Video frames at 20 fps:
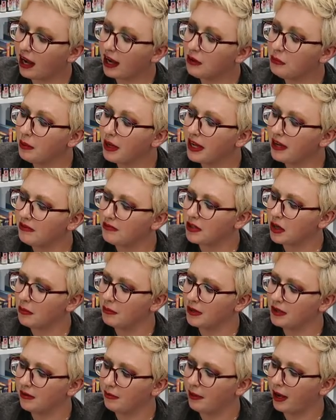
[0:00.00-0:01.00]
I waved,
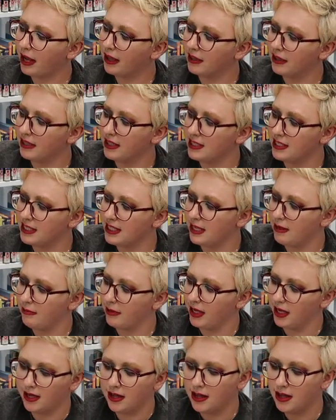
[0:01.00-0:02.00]
hoping the pilot could see
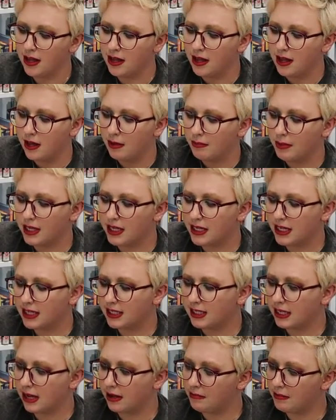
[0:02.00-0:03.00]
me, but he
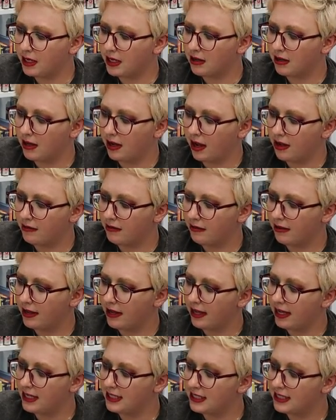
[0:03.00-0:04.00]
didn't come near enough.
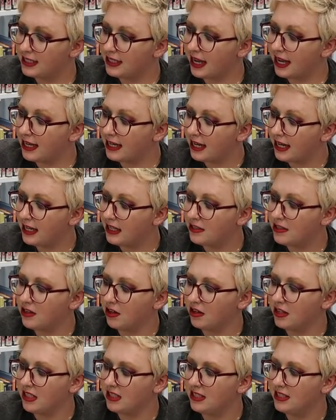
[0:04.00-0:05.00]
Instead, he
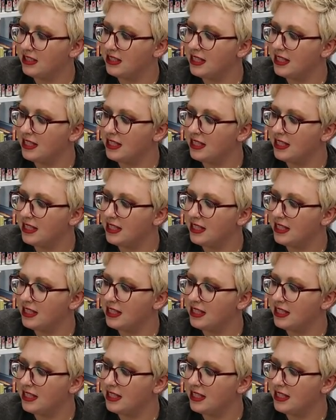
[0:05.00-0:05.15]
started